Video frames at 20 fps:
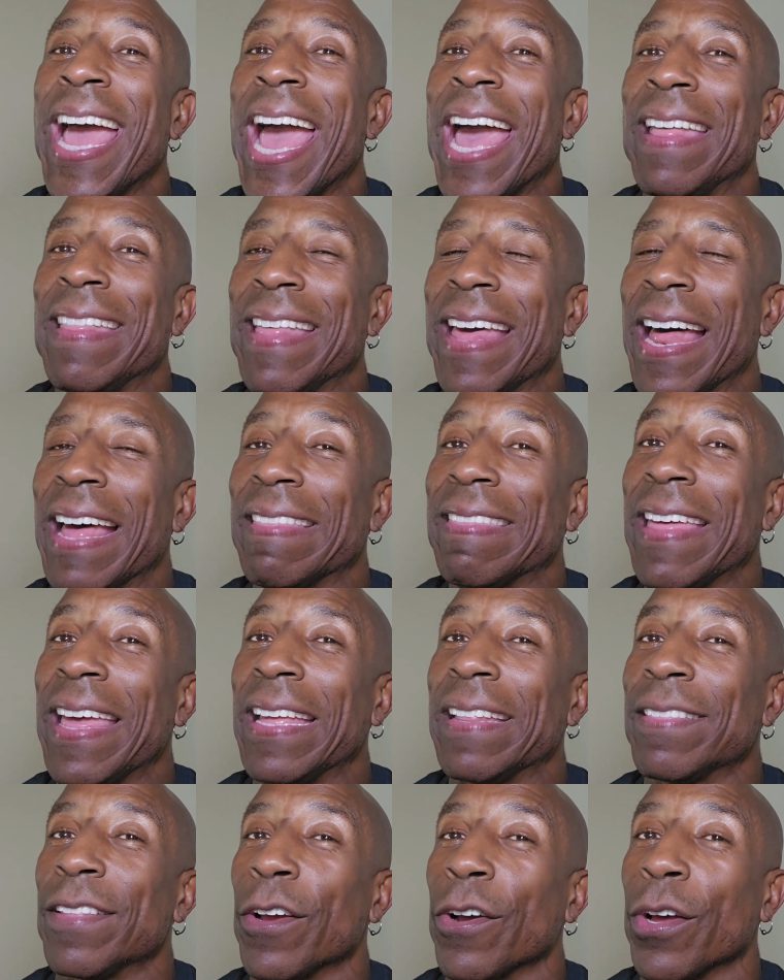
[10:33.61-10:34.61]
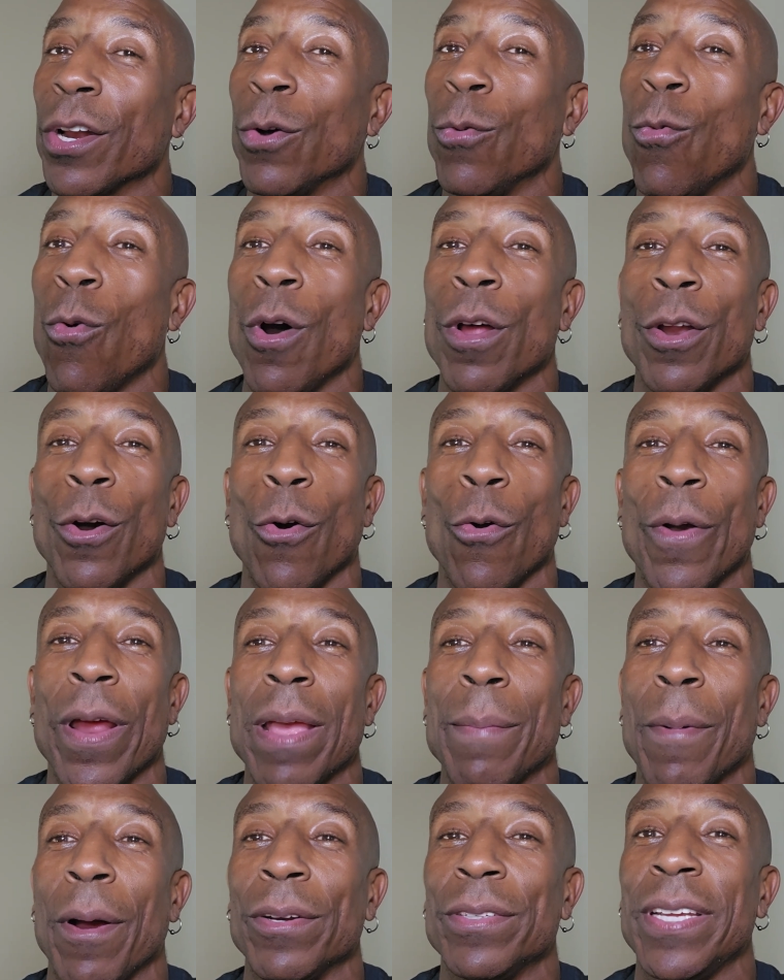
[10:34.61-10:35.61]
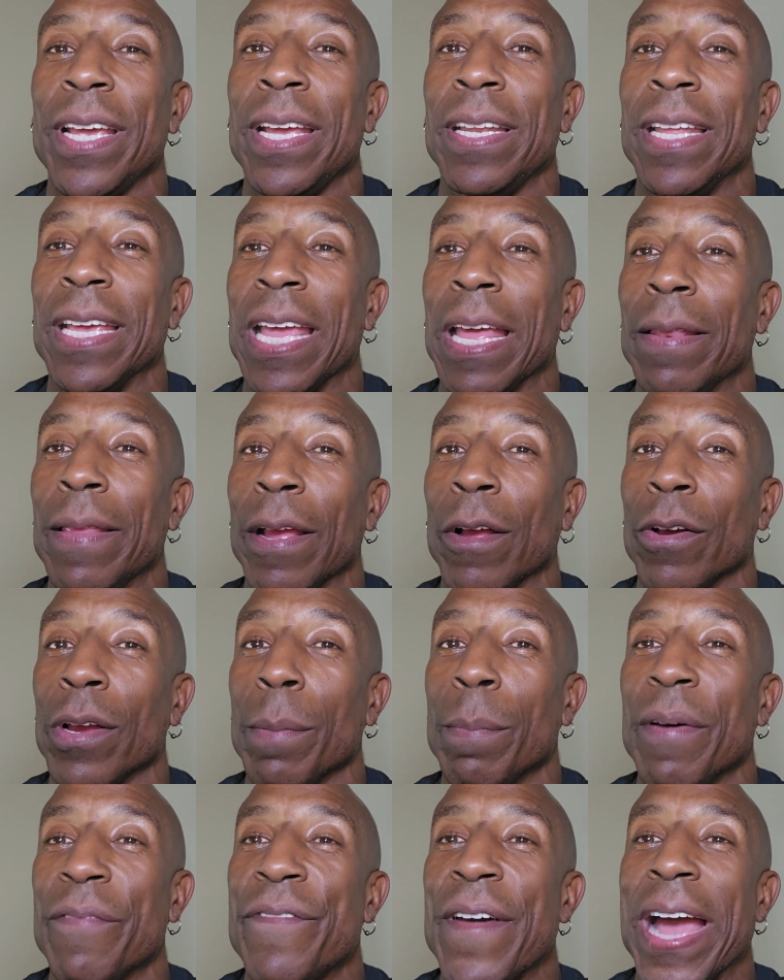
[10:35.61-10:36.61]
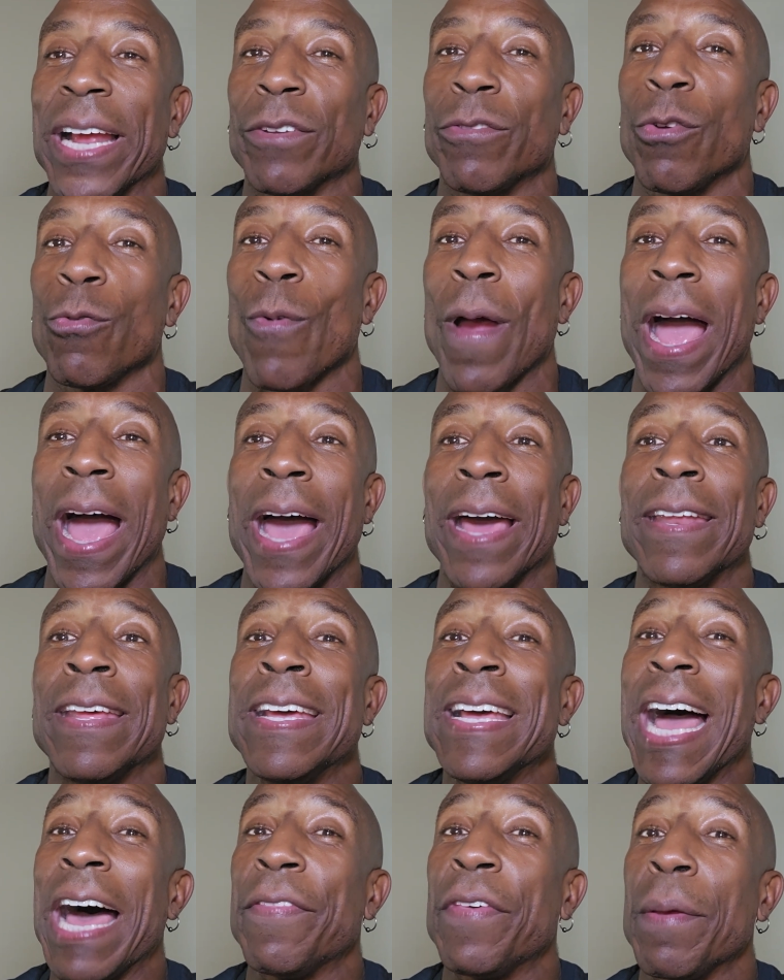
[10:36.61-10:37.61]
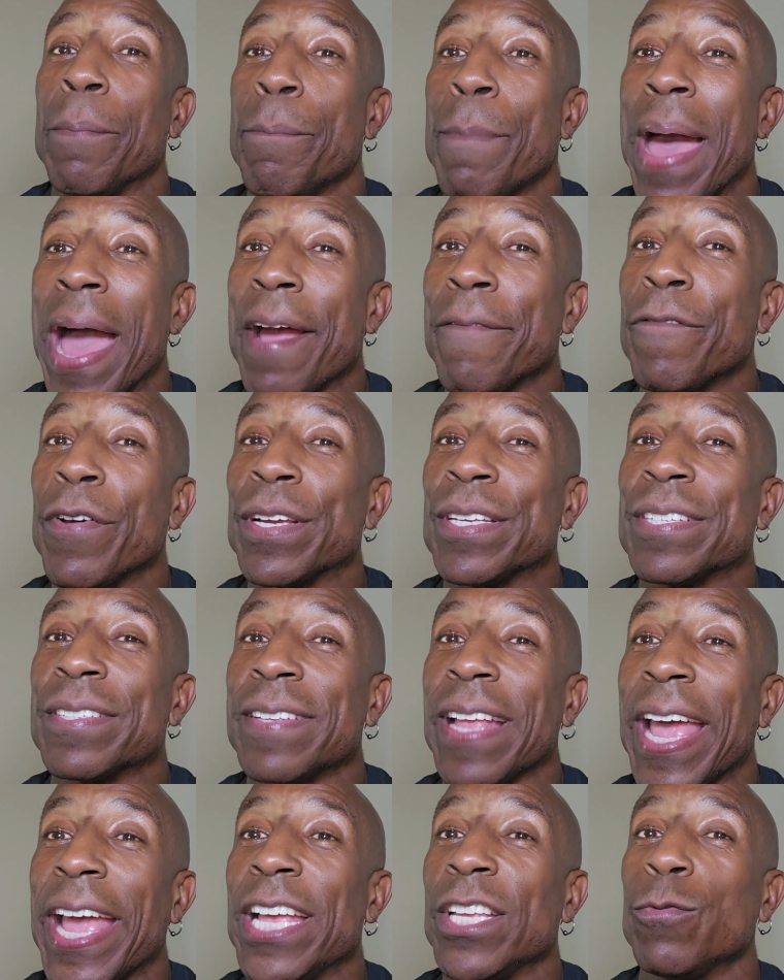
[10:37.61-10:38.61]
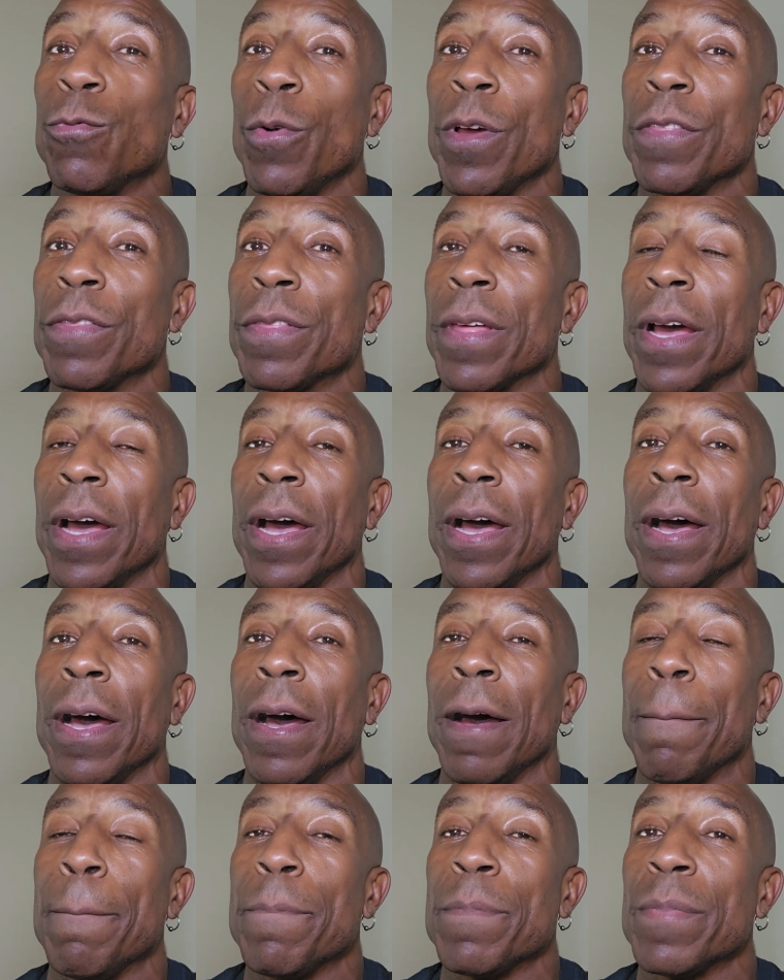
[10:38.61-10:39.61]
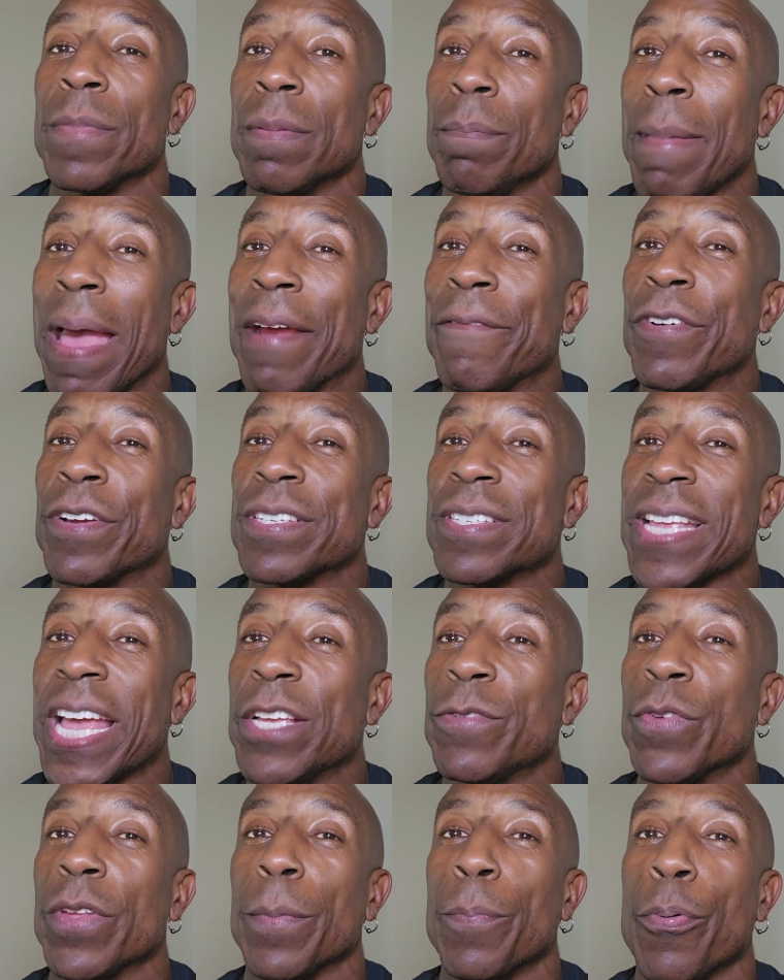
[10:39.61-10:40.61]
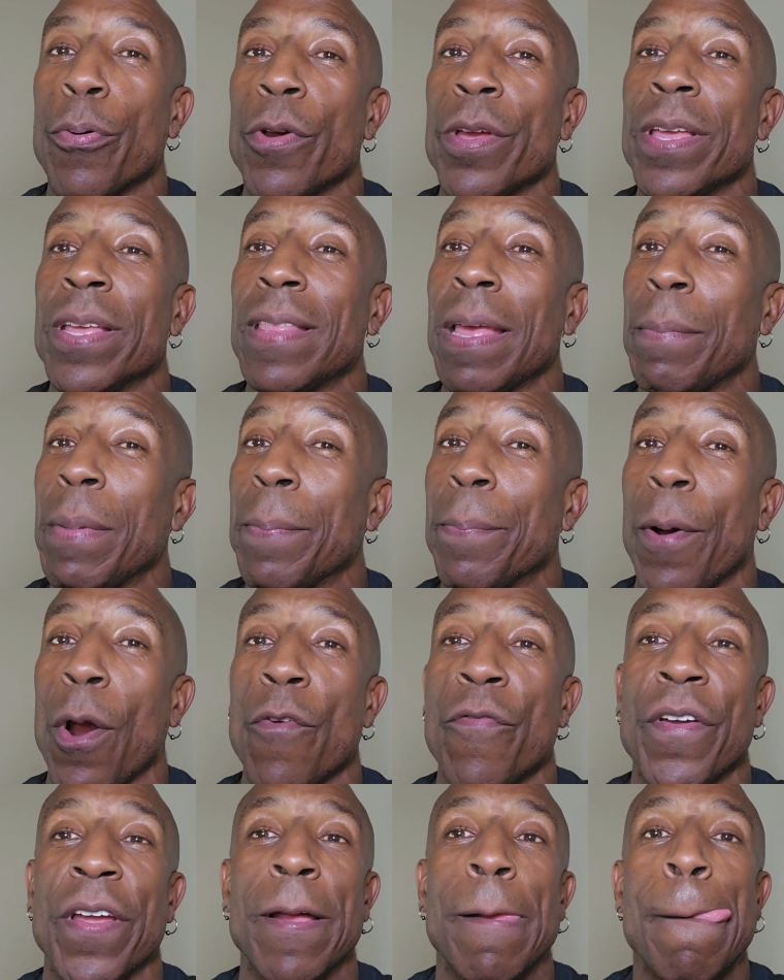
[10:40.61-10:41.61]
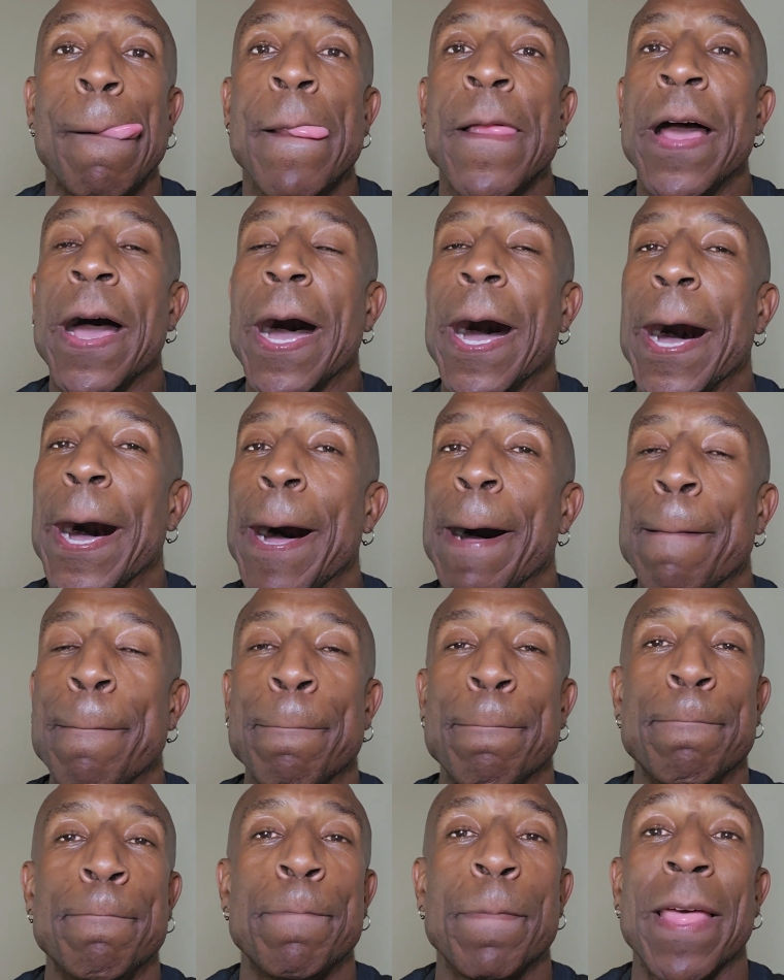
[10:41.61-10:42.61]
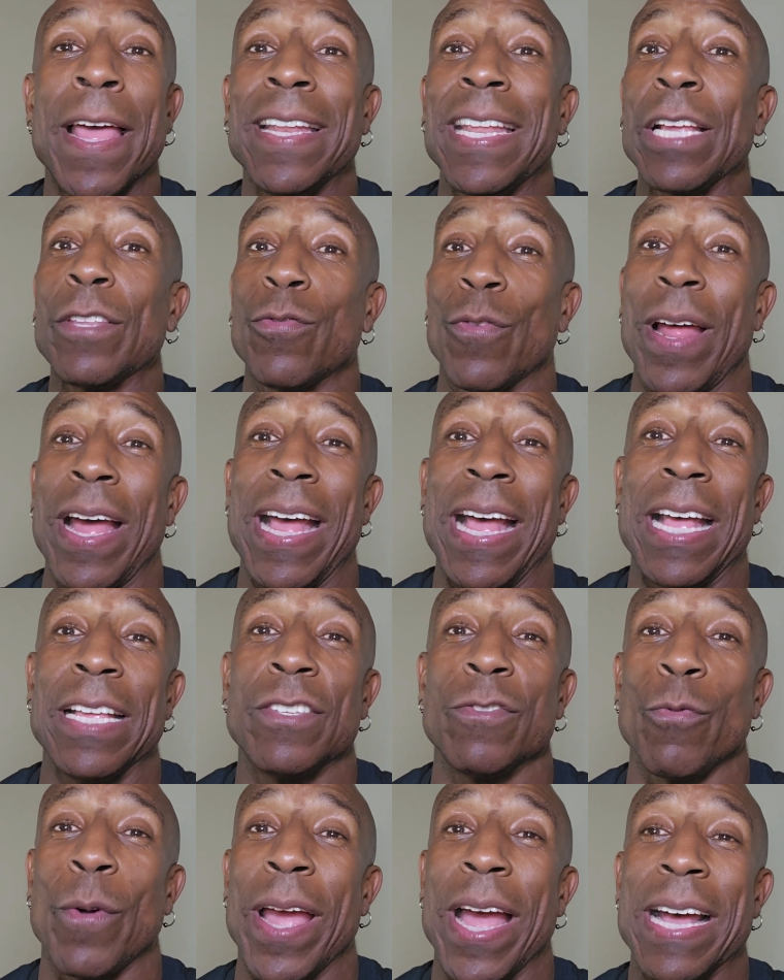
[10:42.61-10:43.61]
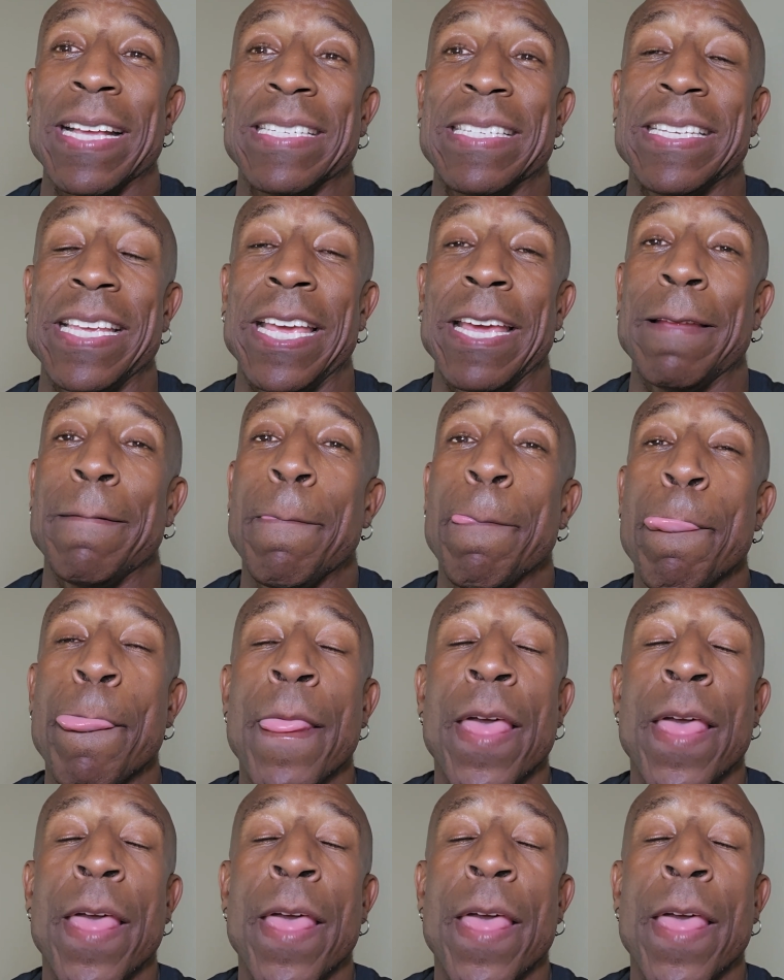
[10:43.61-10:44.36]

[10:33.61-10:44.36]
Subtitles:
And then I think they're going to want Jorge Martin they're going to give him a factory ride. I think Maverick stays with Aprilia. They'd be perfect. And that's the way I see it.